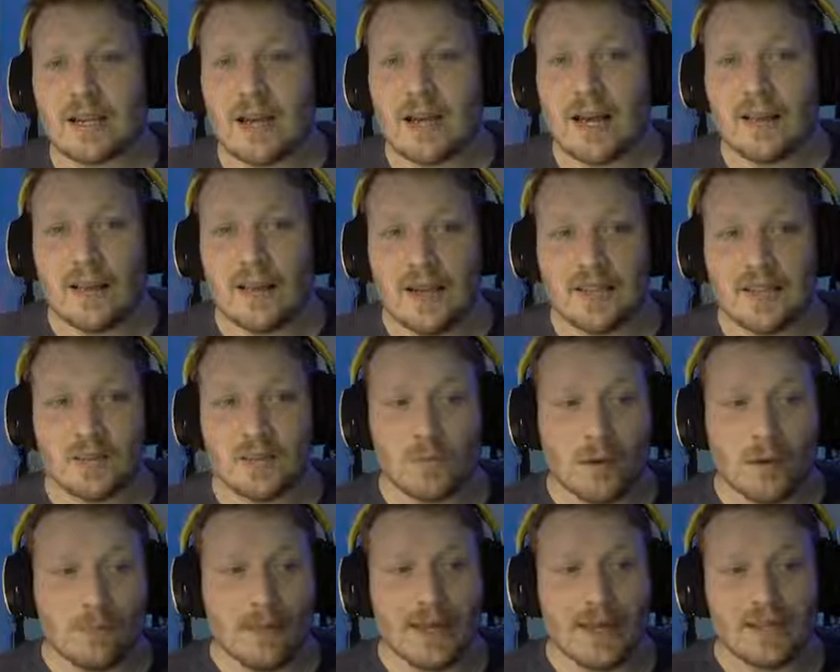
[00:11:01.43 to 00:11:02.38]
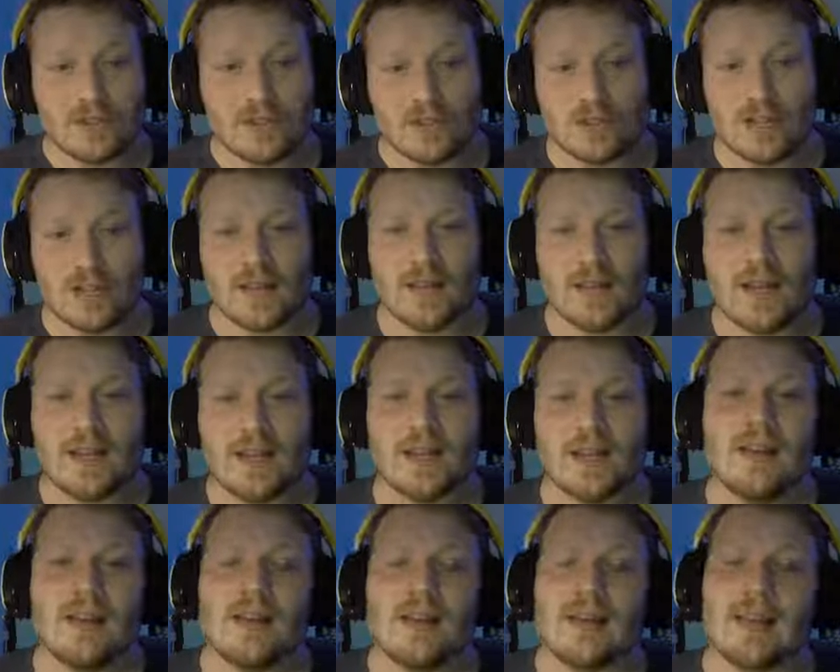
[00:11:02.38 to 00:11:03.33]
allies and what makes a good ally
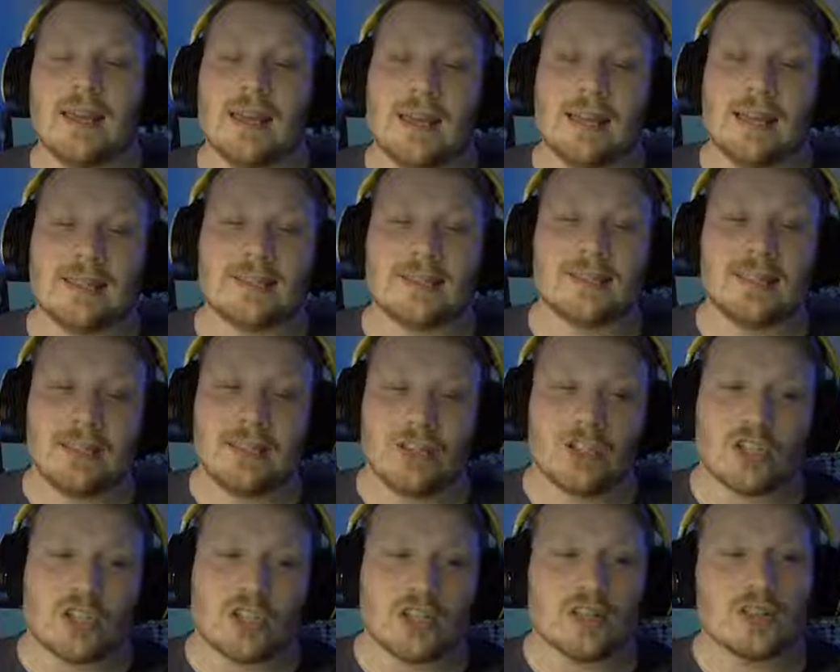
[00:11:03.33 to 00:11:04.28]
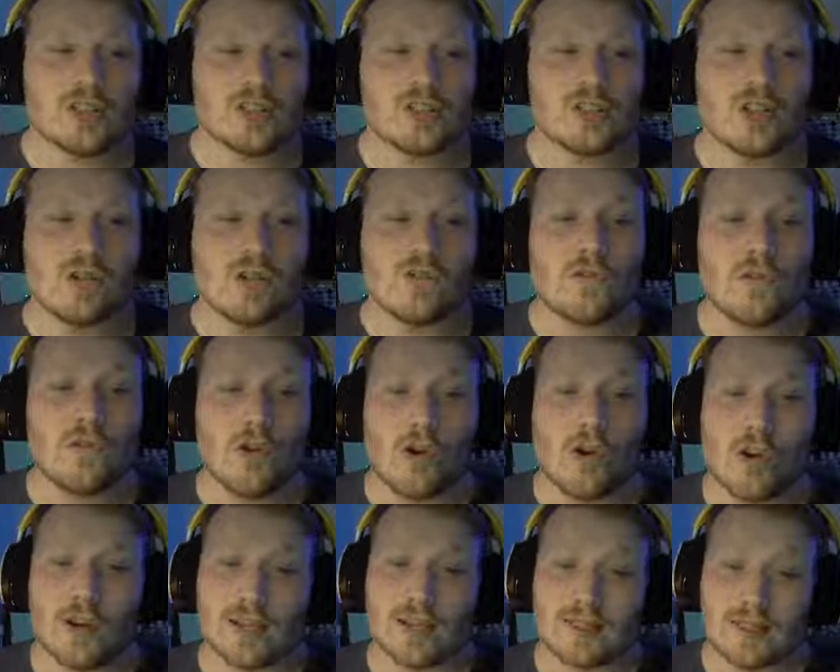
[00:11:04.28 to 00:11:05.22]
is synergy. So
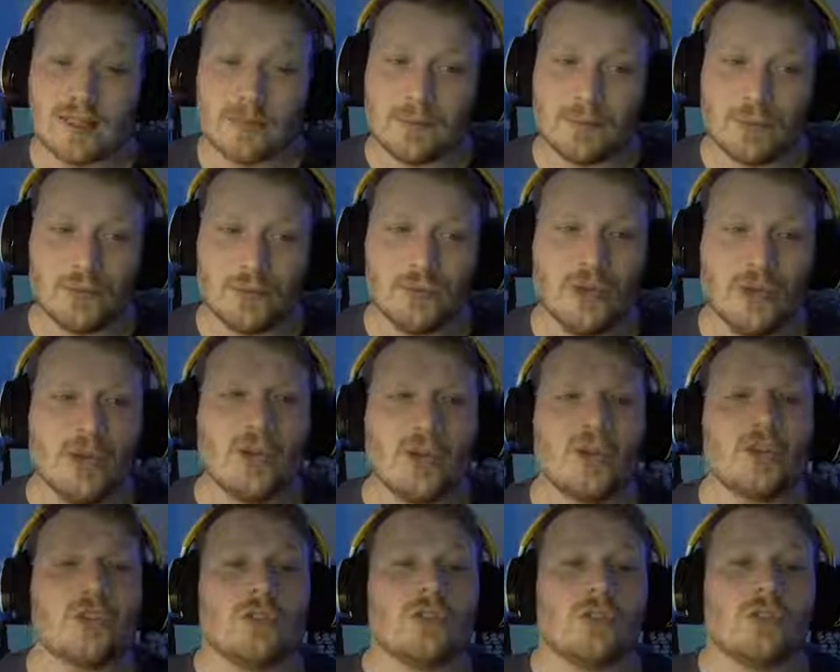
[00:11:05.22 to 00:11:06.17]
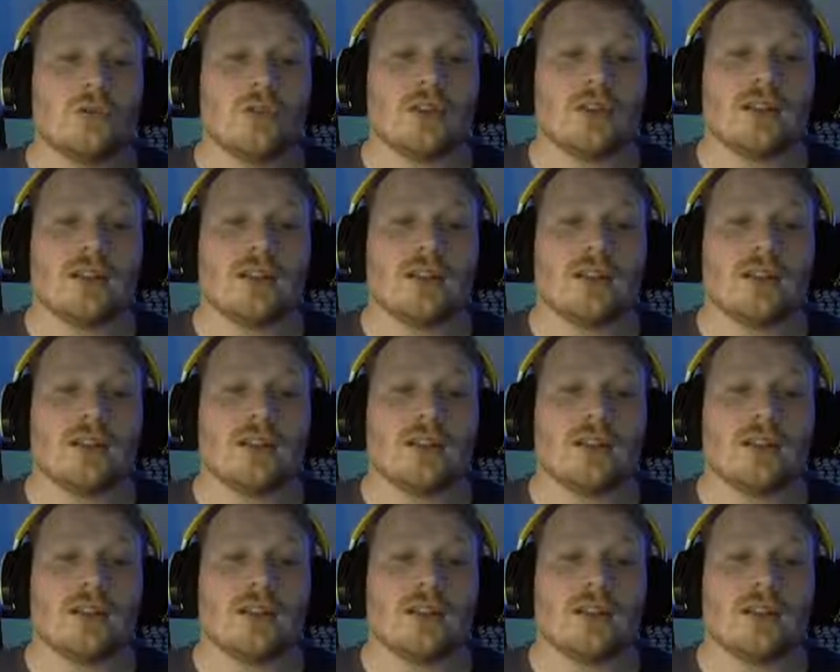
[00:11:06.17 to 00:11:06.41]
for example, you can